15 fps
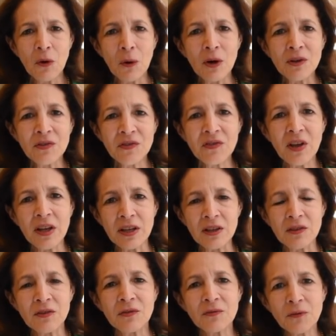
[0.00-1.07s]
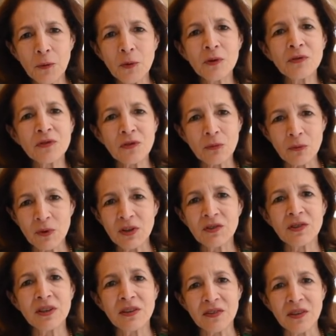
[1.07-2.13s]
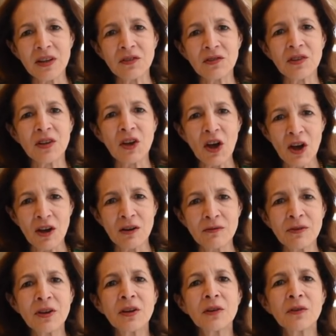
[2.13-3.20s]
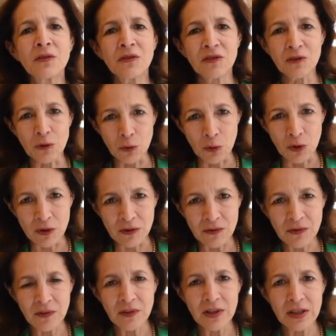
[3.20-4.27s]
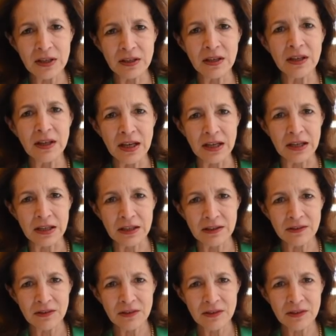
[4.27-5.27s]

or studies forced regionalization of schools in Connecticut